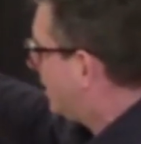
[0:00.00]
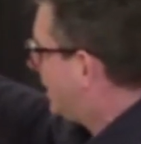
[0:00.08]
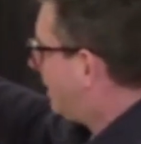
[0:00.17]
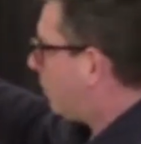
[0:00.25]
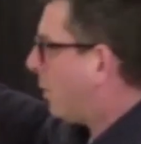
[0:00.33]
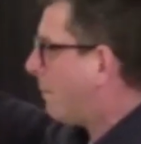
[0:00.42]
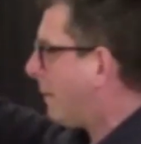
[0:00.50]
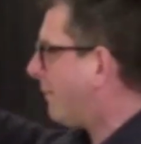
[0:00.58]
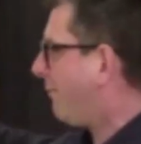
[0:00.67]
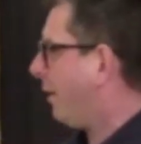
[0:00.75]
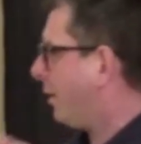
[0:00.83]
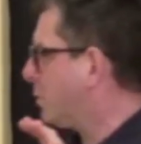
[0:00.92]
When my
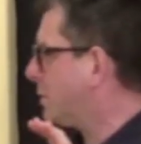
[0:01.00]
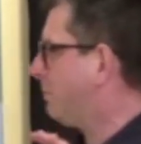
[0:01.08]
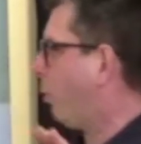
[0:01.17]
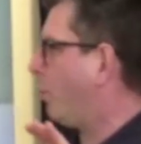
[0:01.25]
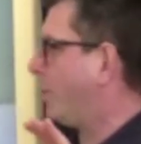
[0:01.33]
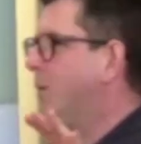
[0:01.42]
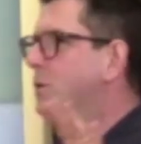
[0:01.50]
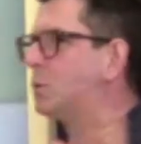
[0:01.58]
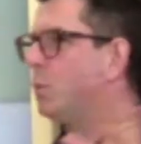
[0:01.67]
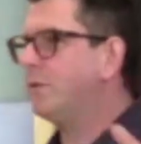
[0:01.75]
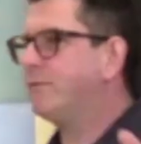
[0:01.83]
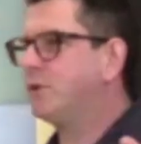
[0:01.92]
father was born, he was one
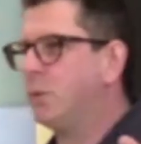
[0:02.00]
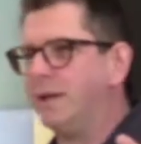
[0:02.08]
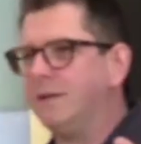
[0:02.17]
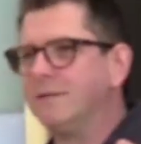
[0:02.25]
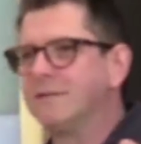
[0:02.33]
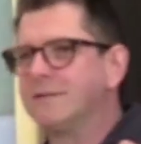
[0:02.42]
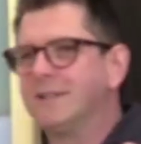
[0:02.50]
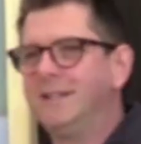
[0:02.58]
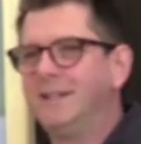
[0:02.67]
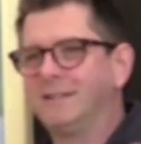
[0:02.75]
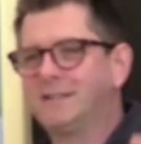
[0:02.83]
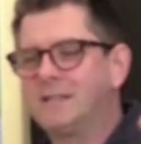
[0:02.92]
of twins,
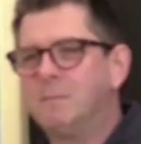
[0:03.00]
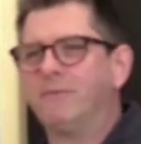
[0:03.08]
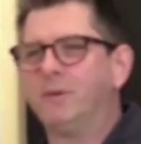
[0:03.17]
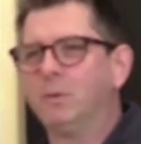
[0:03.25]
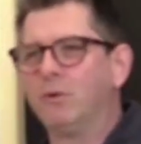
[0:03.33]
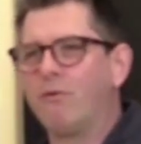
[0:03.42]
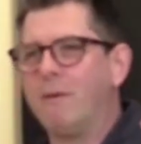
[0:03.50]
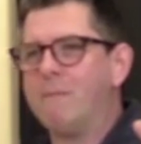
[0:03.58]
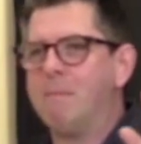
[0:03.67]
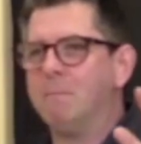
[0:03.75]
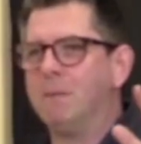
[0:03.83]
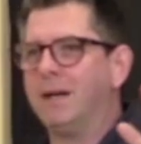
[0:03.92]
and some of you will
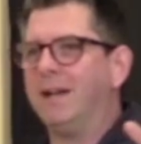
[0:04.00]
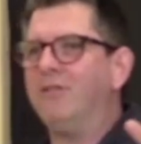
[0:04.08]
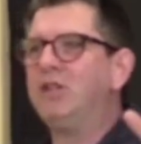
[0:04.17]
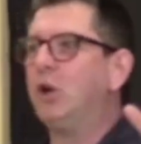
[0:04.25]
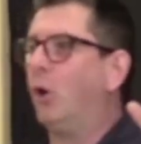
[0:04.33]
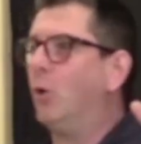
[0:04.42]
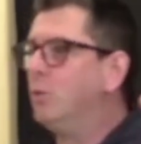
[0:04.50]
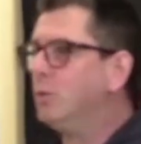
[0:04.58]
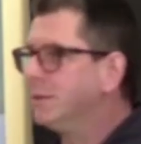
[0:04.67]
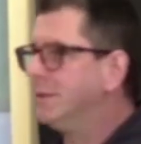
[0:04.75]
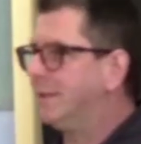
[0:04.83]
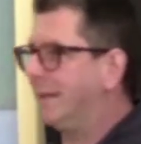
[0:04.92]
remember in the
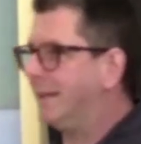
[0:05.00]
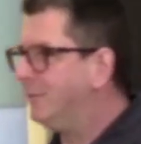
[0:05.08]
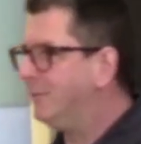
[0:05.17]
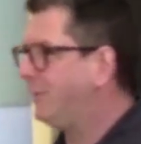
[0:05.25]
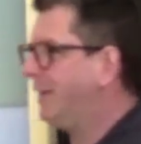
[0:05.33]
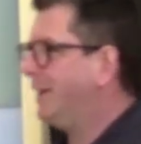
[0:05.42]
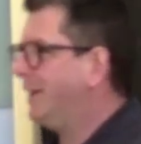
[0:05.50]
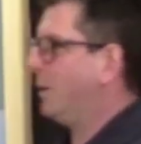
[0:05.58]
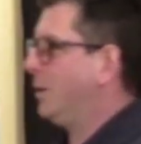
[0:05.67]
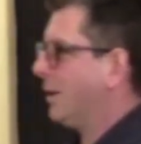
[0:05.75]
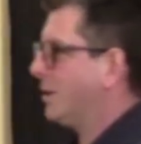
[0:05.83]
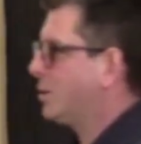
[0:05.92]
olden days, when you
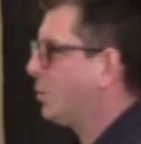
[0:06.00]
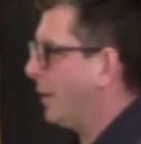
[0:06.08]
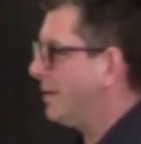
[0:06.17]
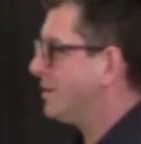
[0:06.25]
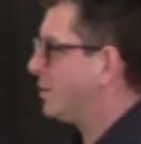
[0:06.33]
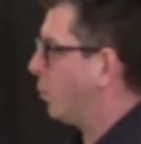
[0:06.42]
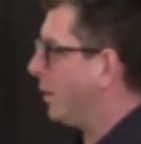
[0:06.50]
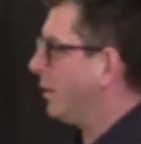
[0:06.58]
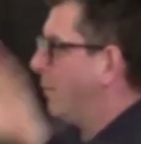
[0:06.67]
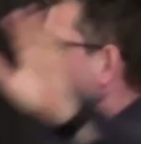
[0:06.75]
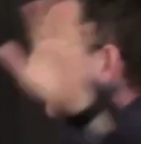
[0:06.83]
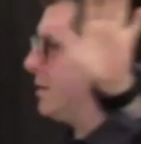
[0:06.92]
had twins, one of
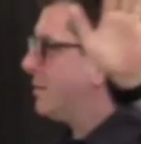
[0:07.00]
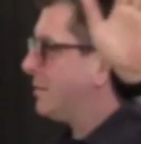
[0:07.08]
them went